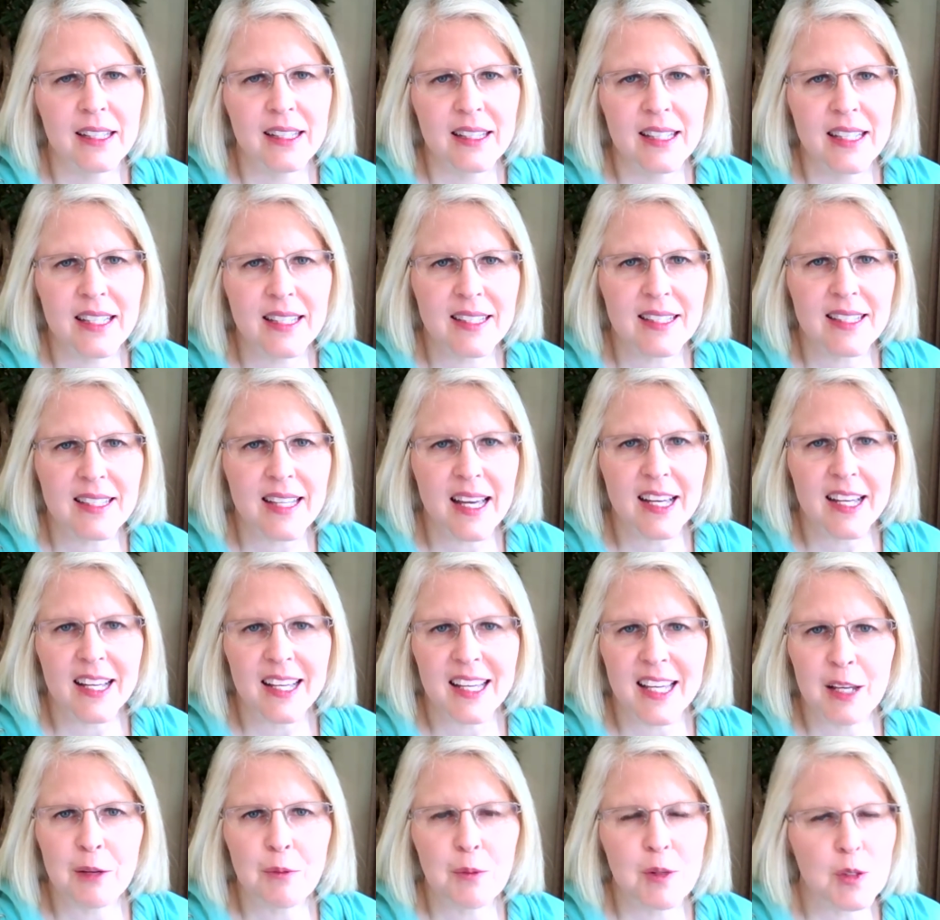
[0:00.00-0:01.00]
This
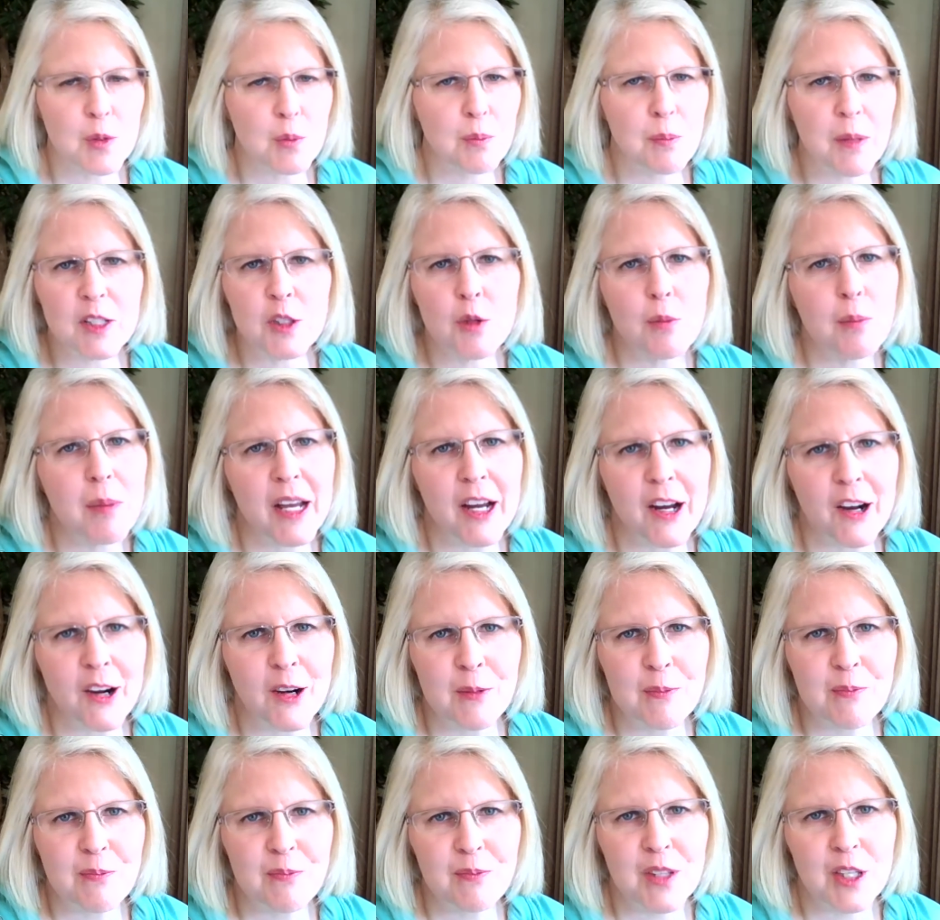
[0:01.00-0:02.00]
kid was much
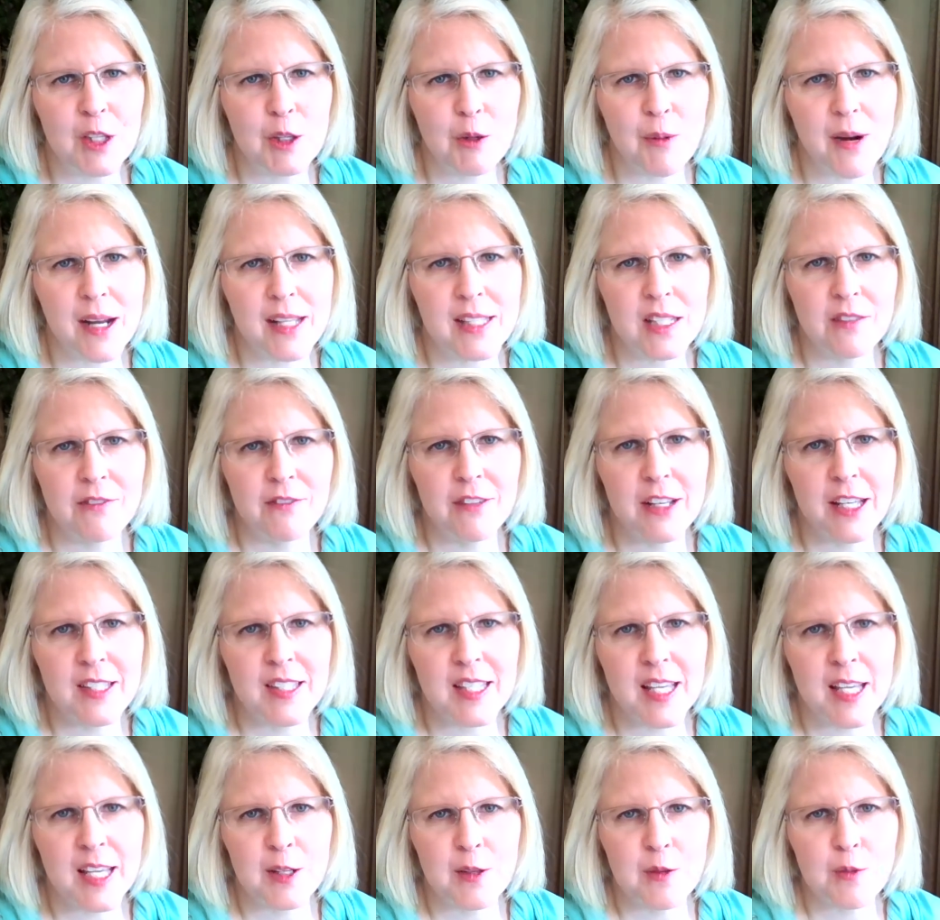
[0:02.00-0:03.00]
bigger than the rest of
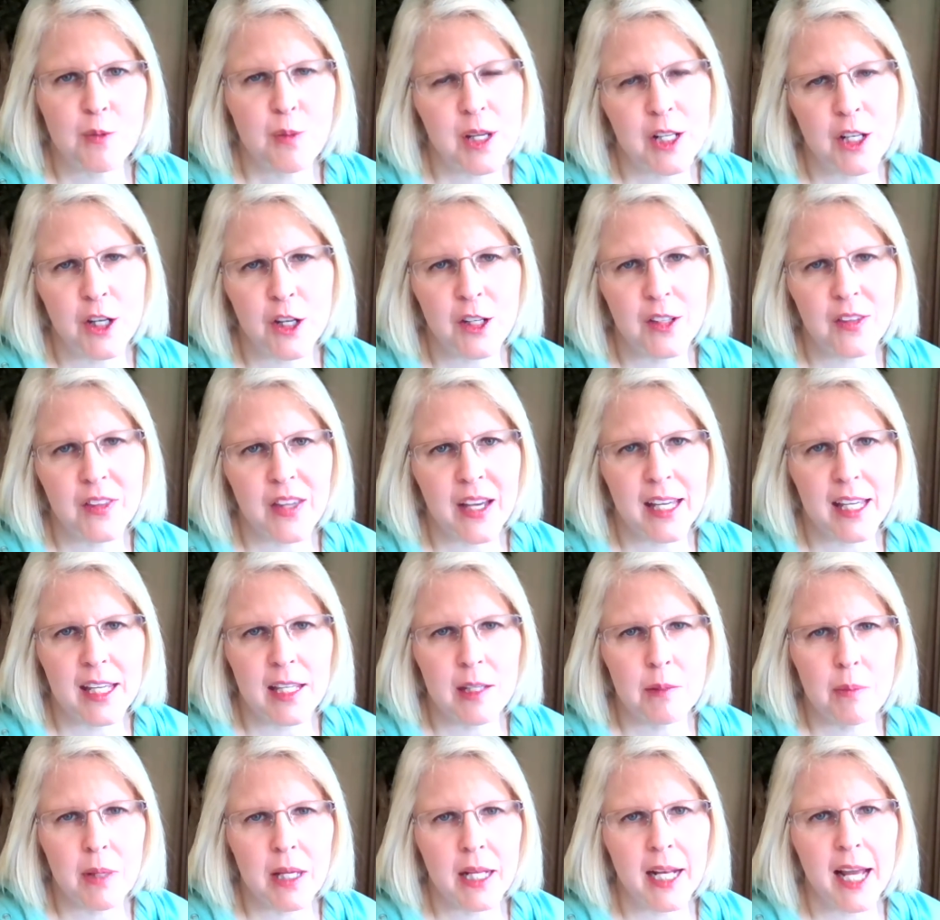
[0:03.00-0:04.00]
us, and we'd heard that
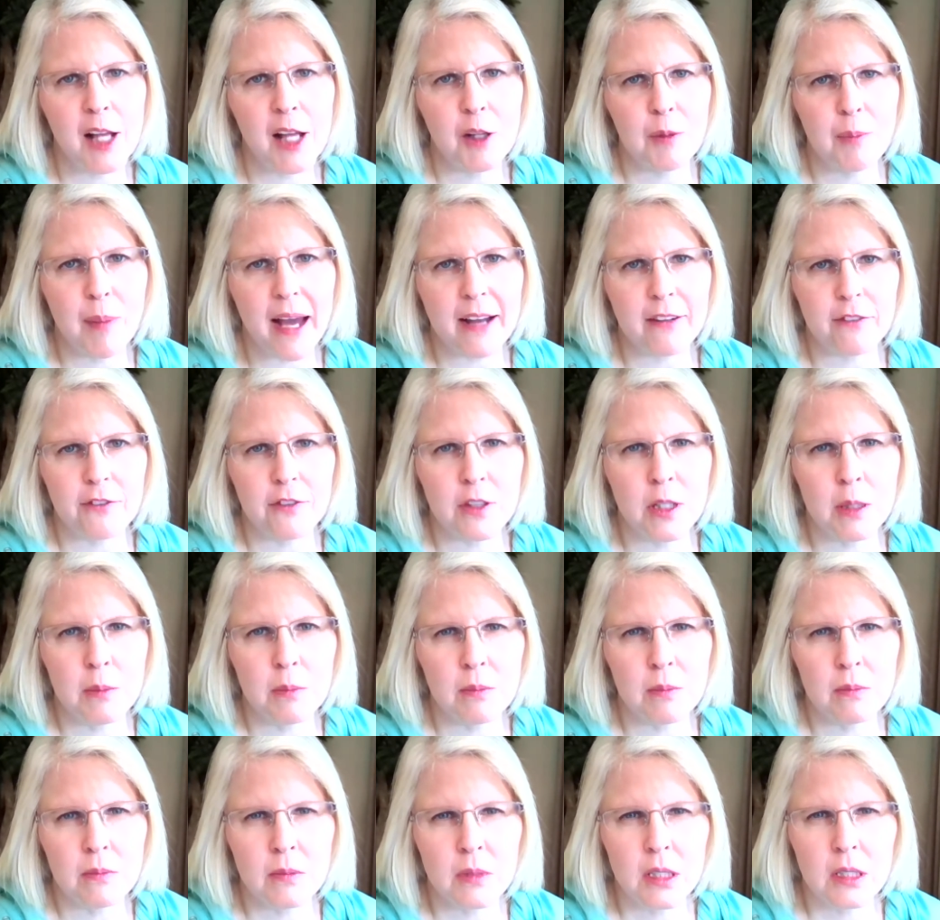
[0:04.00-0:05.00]
he'd been held back
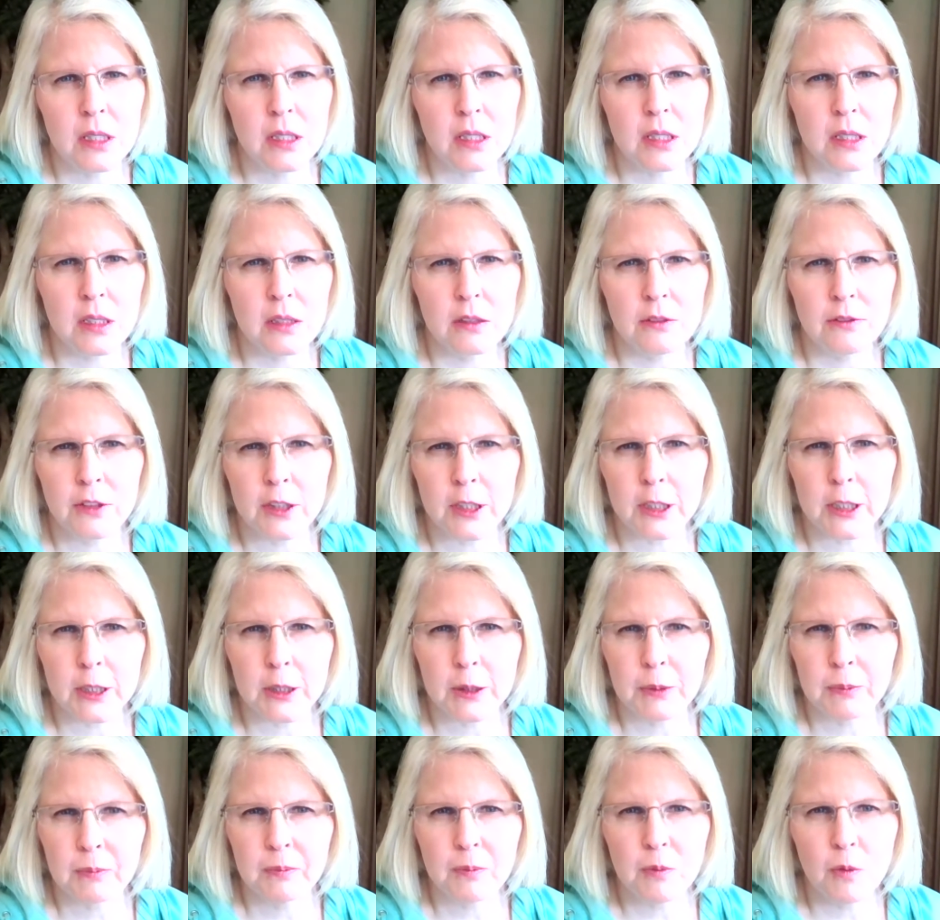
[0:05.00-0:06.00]

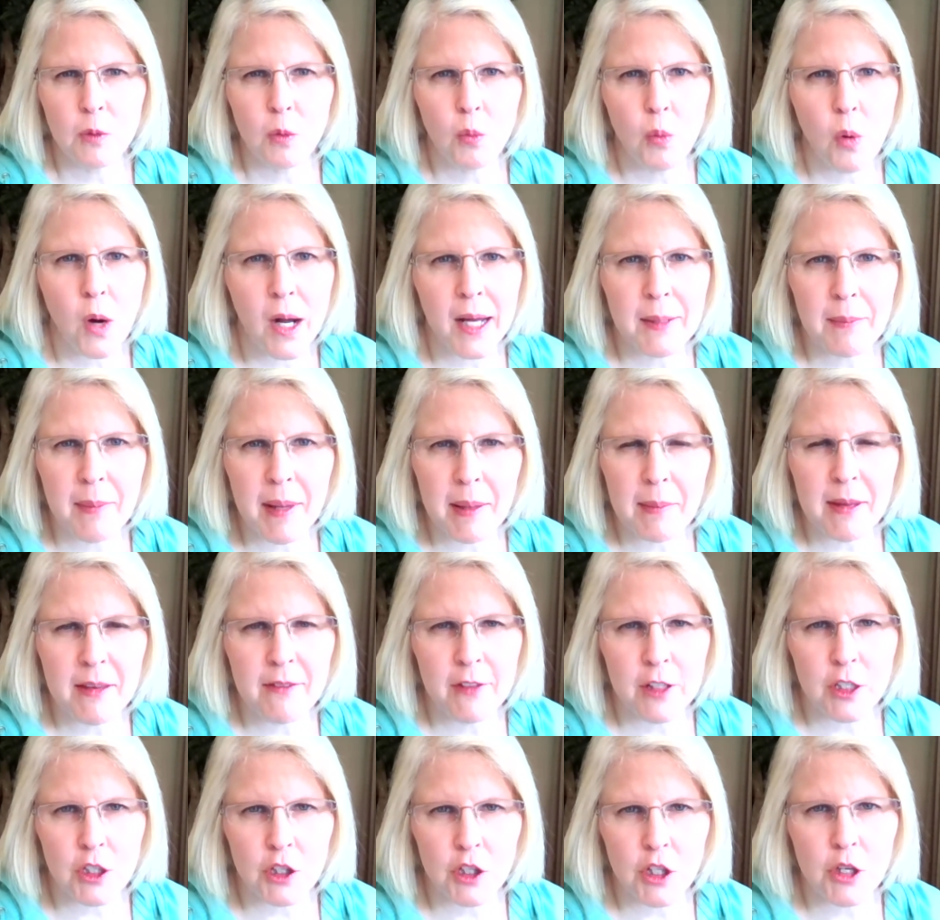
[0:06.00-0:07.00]
for one, maybe
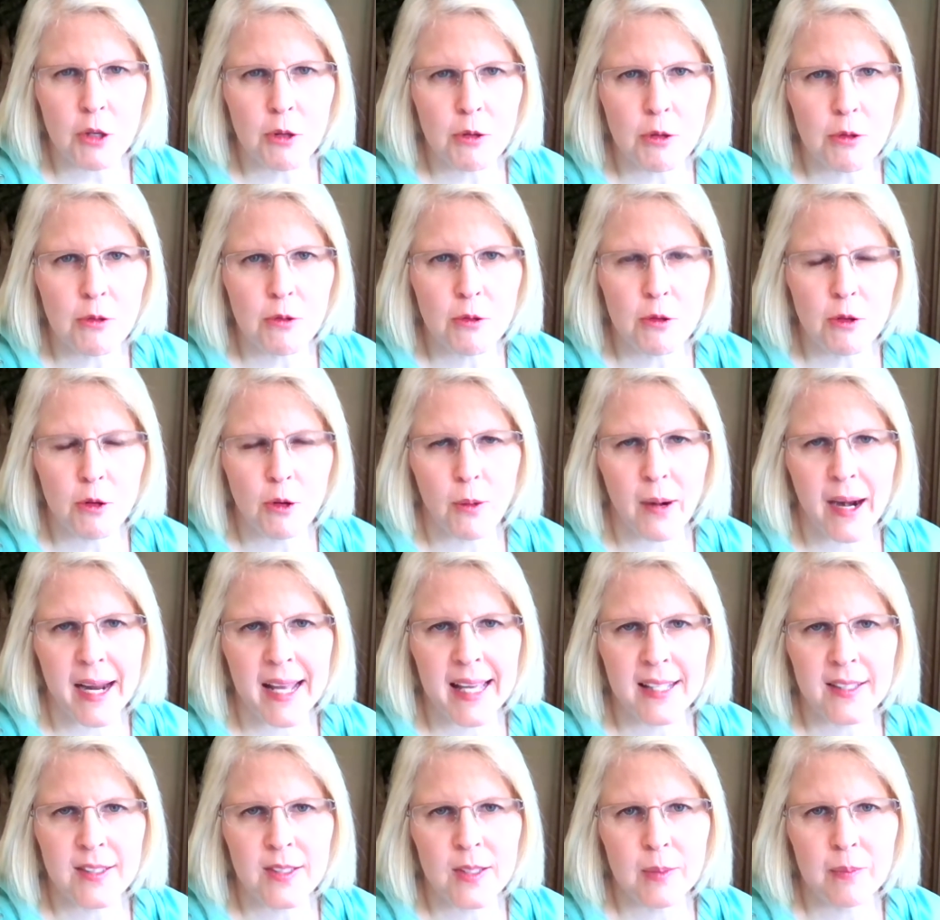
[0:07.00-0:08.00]
even 2
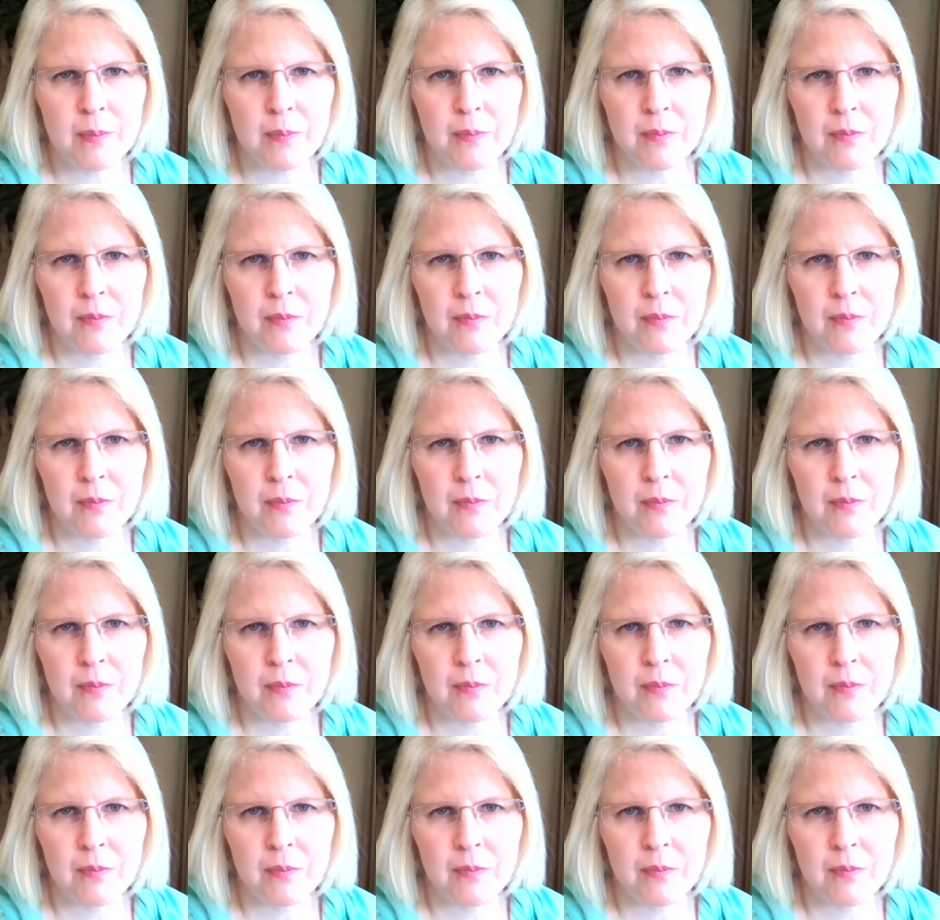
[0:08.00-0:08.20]
grades.